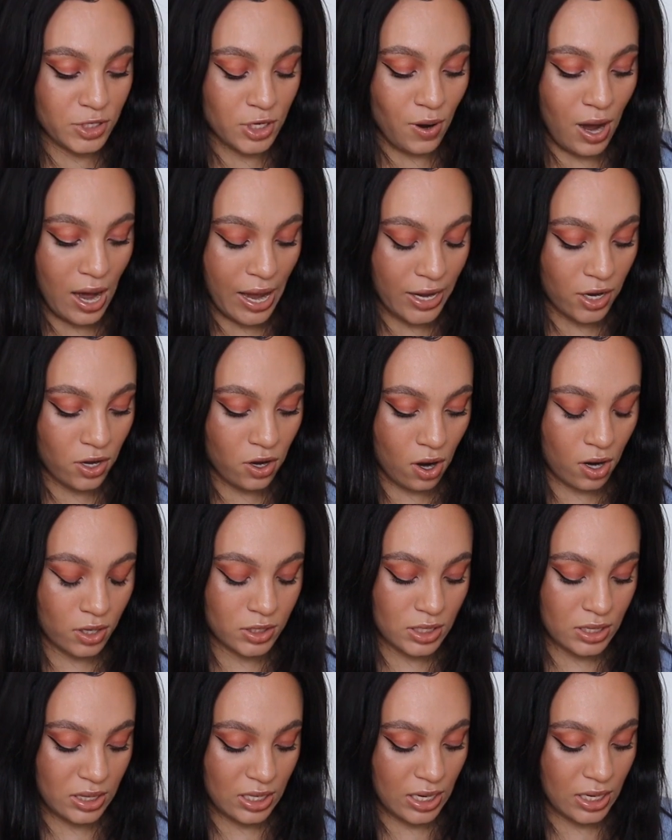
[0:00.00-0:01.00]
So I
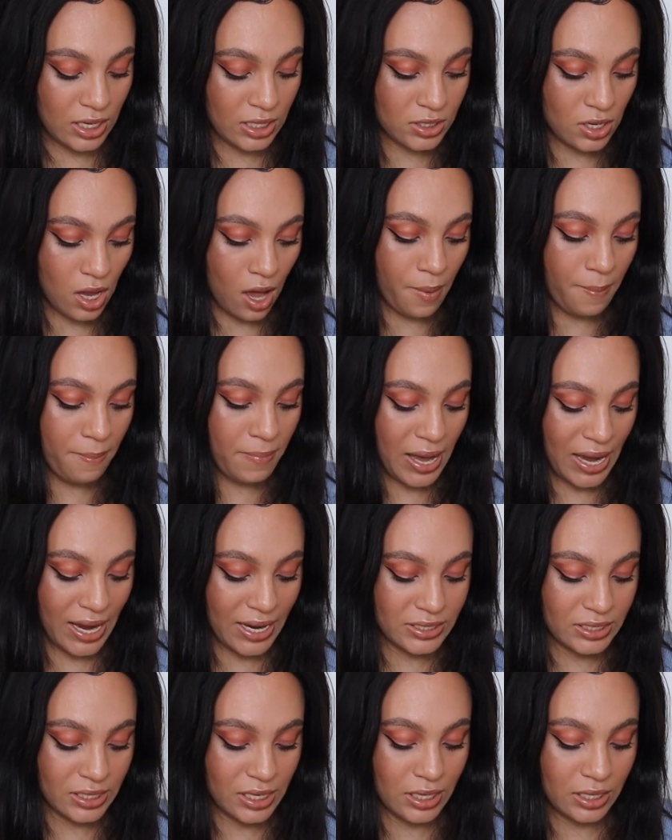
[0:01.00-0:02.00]
got these
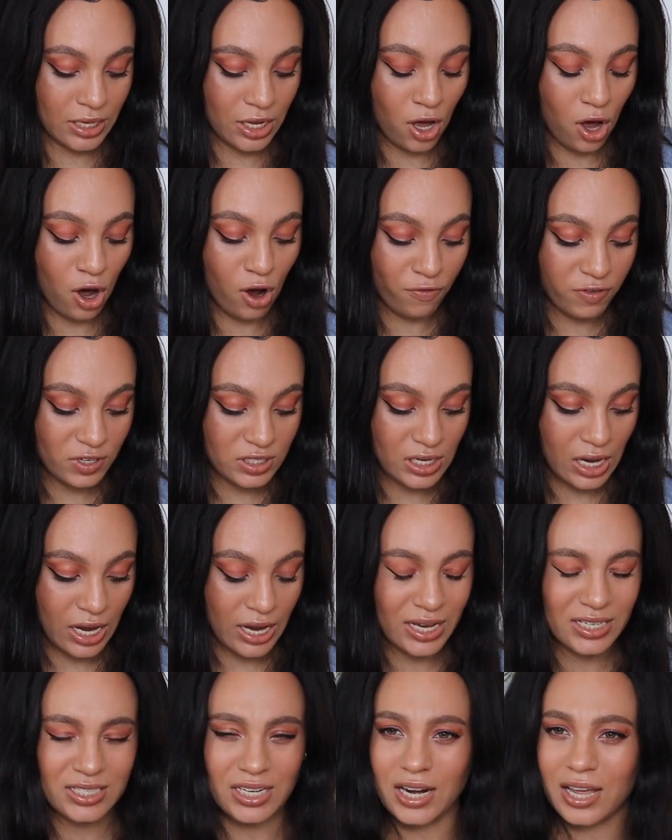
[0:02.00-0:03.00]
amazingly
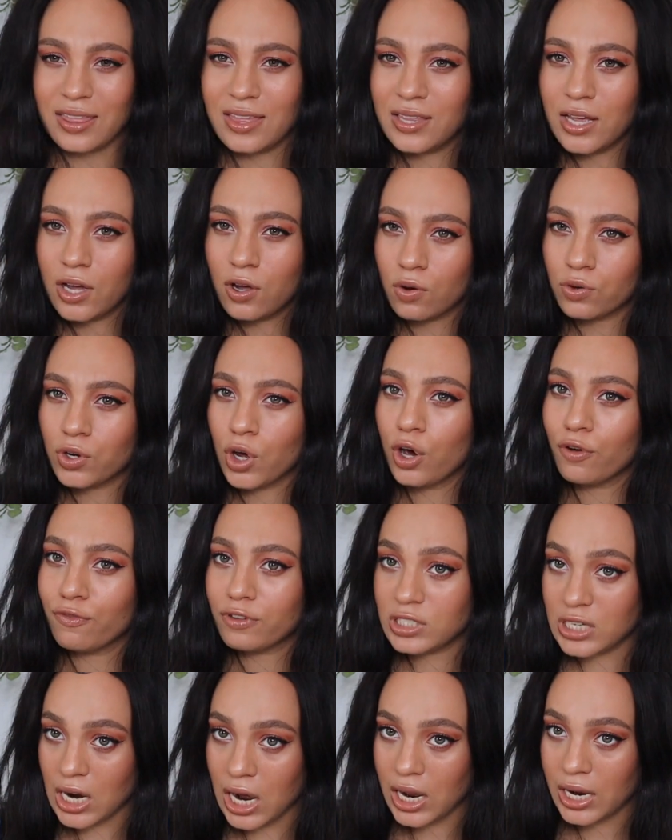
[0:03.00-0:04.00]
oversized, and I think they're called
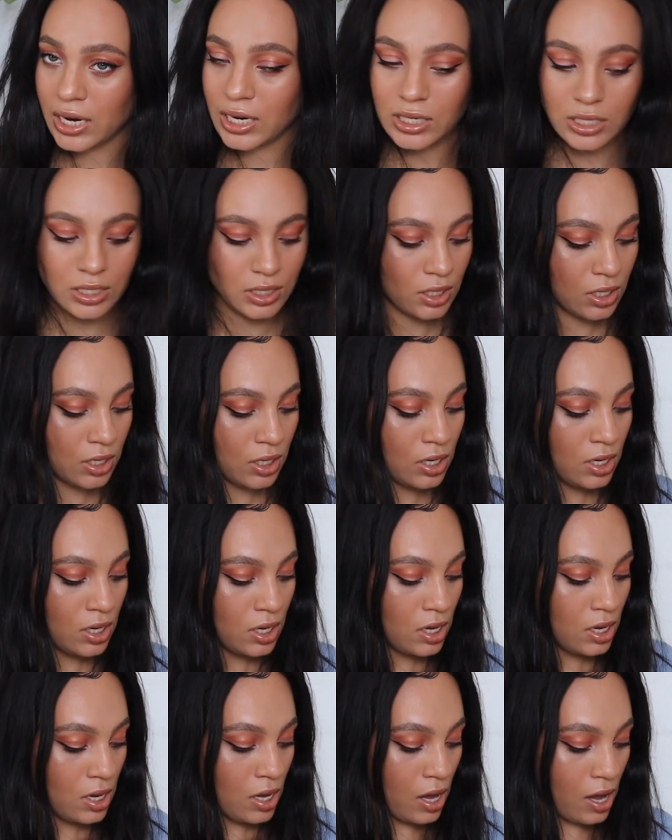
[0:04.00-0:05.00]
OverDyed
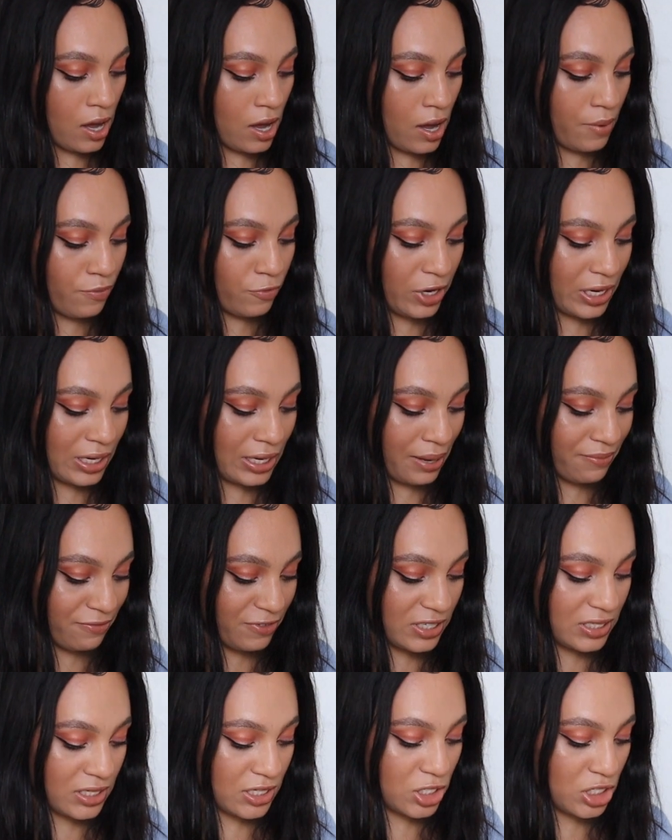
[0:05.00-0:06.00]
Reclaim
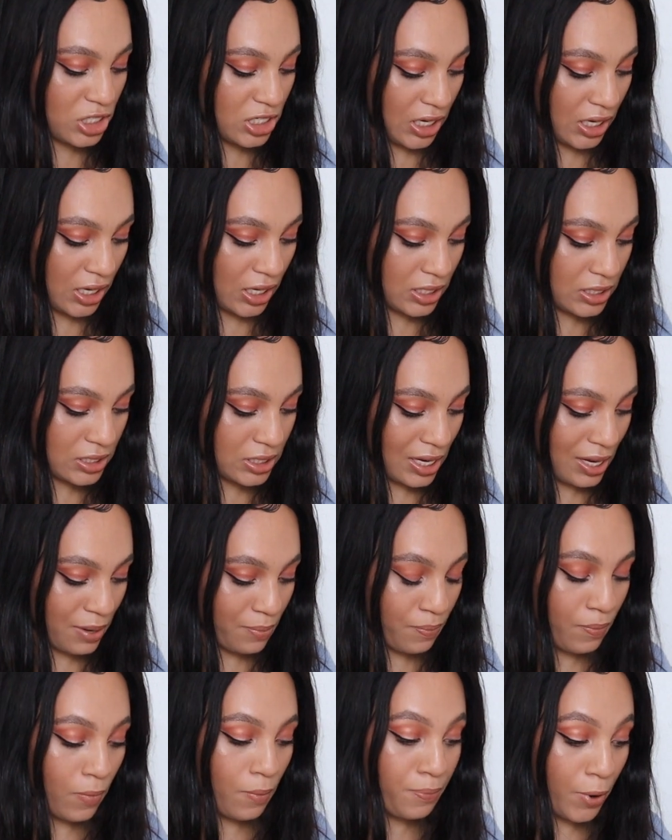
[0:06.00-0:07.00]
Vintage tees.
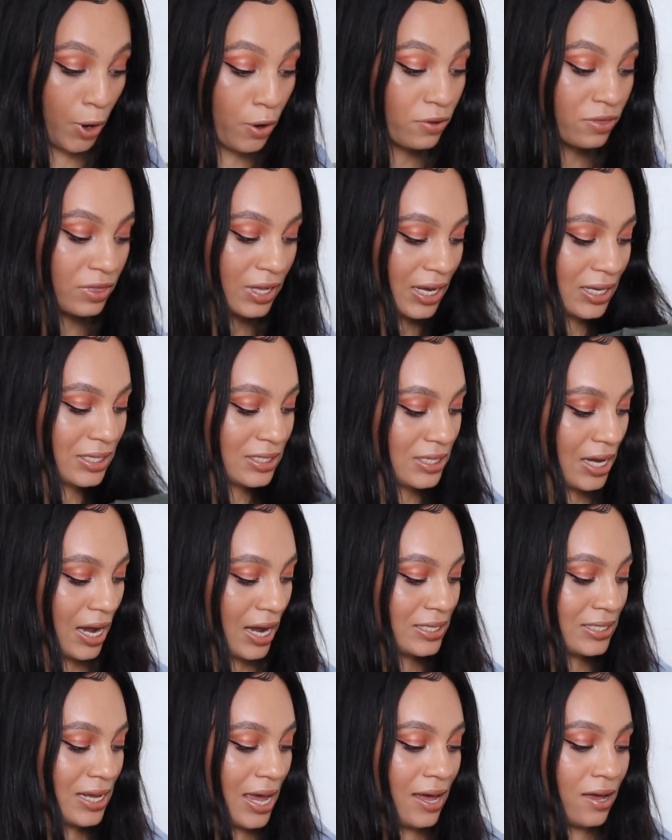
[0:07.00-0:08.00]
Both in
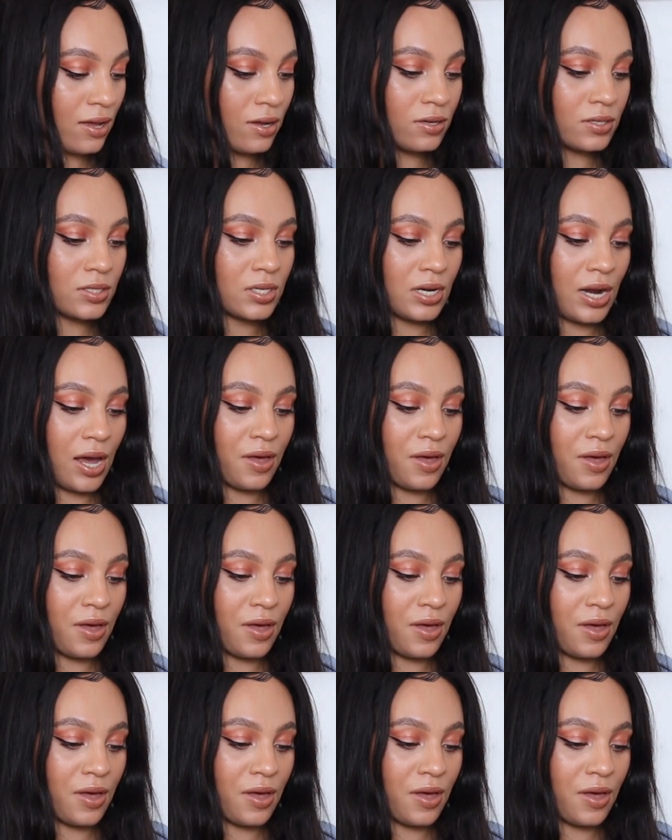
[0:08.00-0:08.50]
size L's.